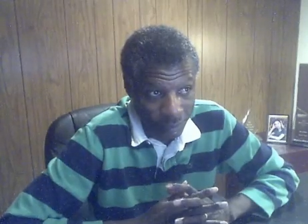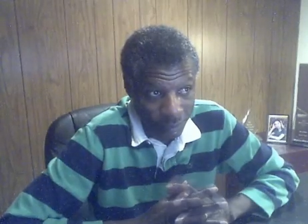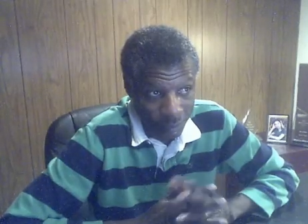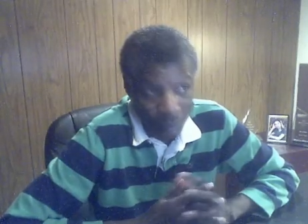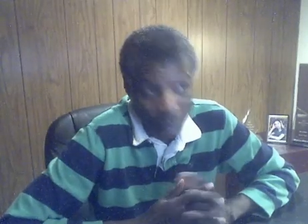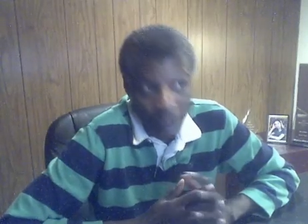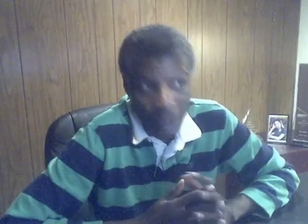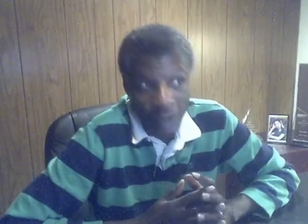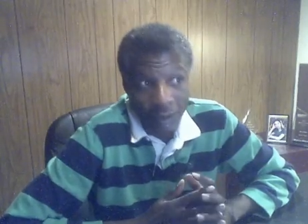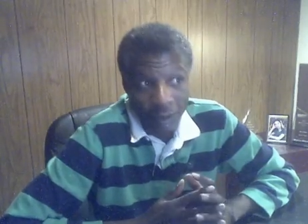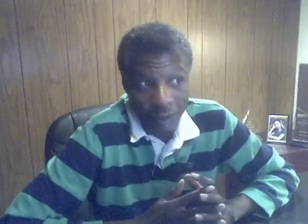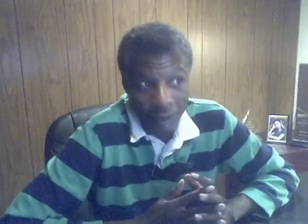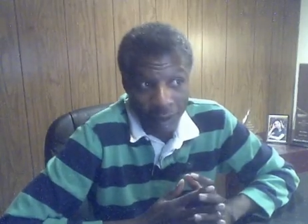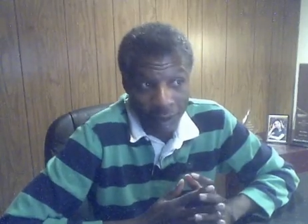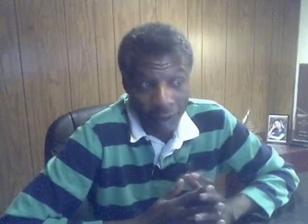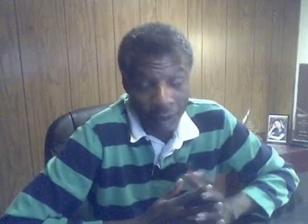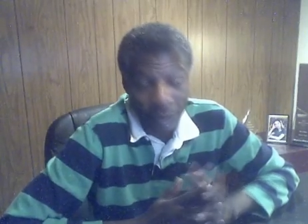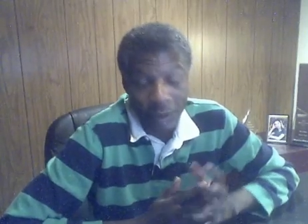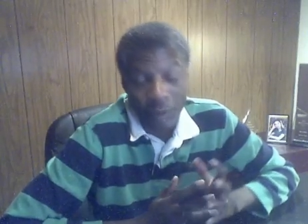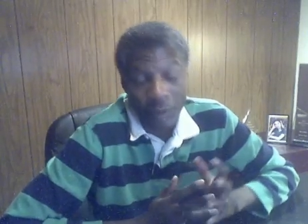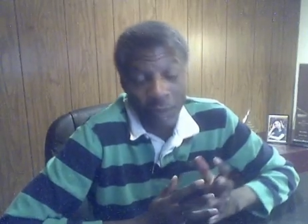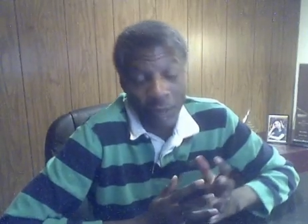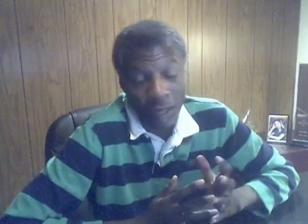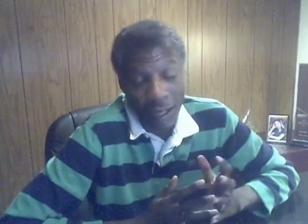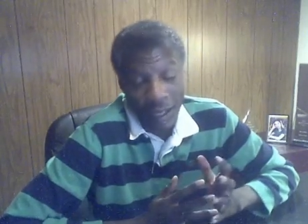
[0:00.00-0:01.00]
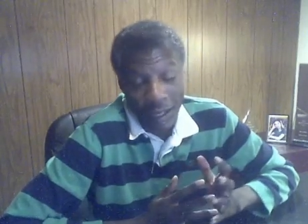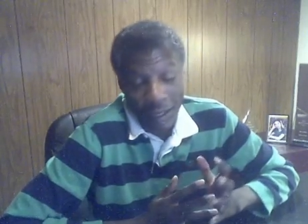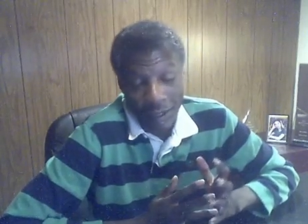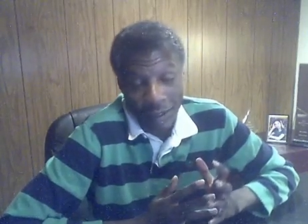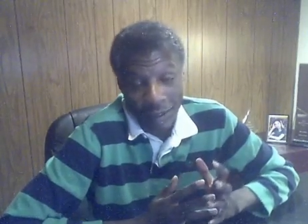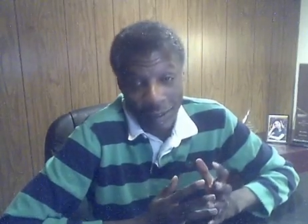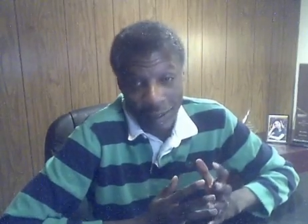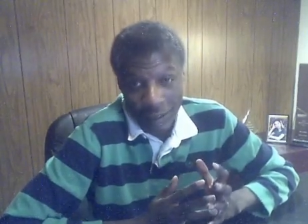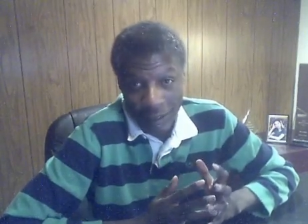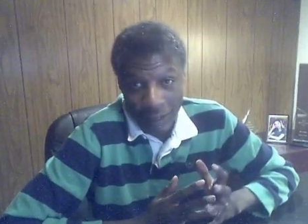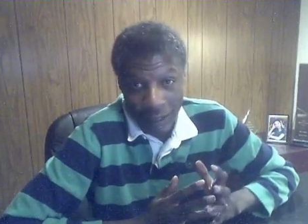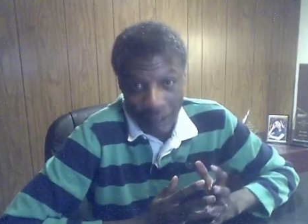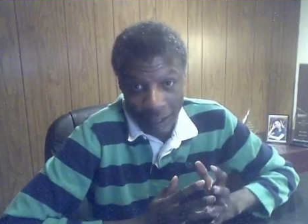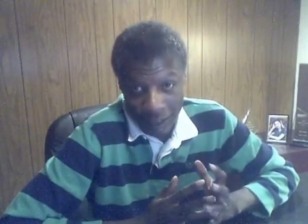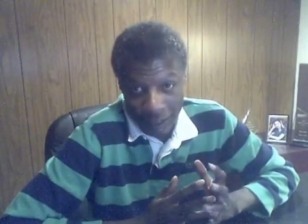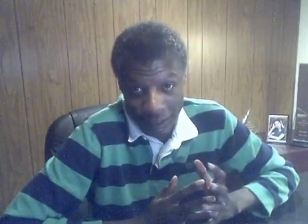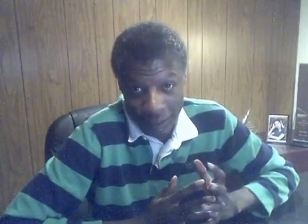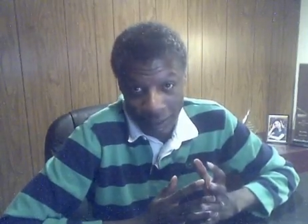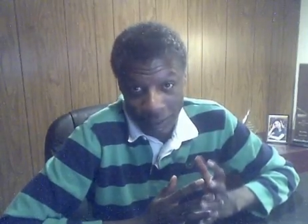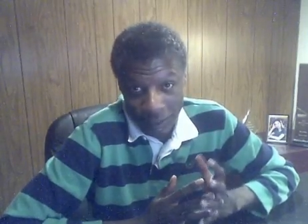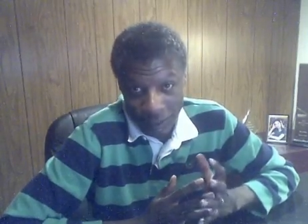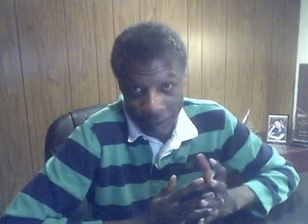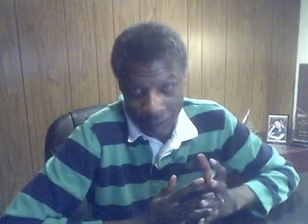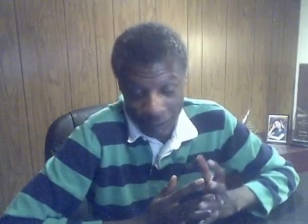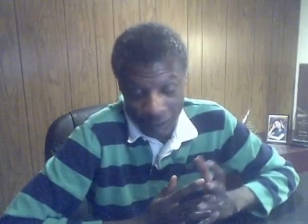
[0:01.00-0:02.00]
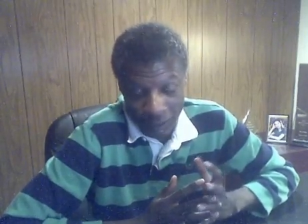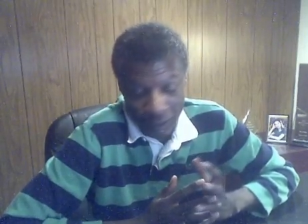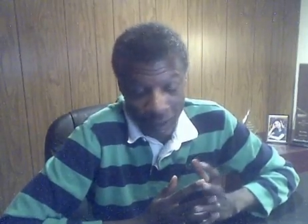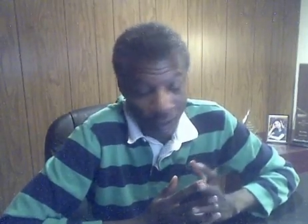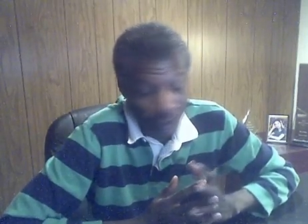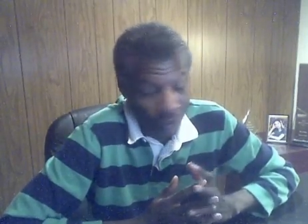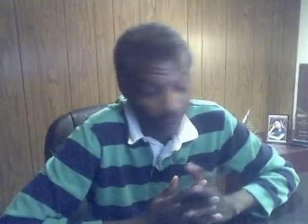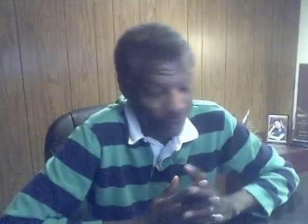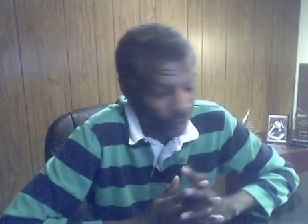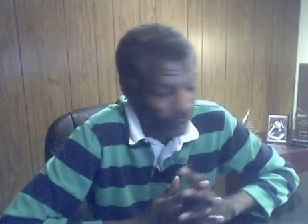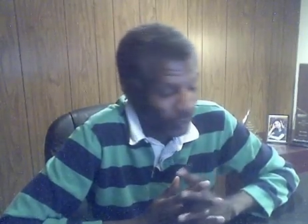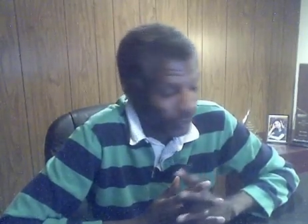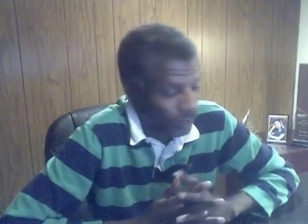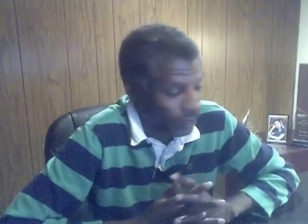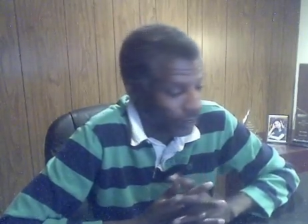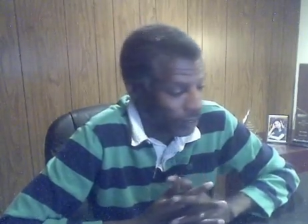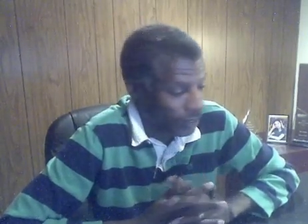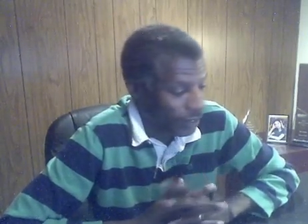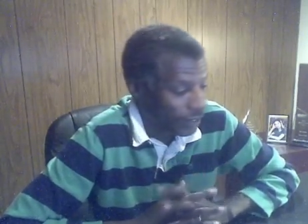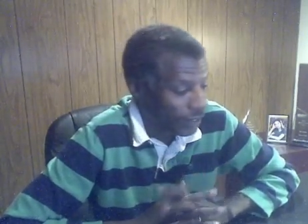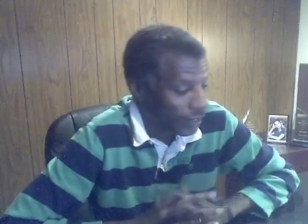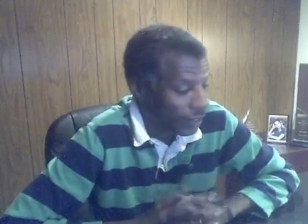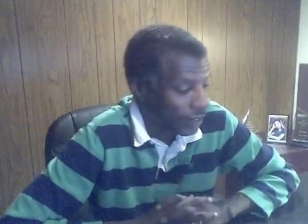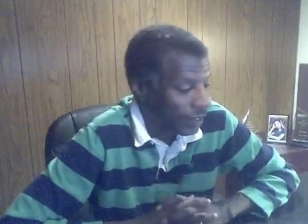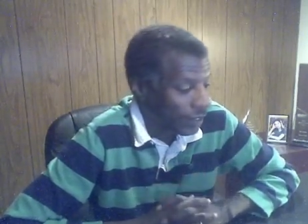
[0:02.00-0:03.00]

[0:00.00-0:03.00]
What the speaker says: bet on, to ride on, like you would a racehorse.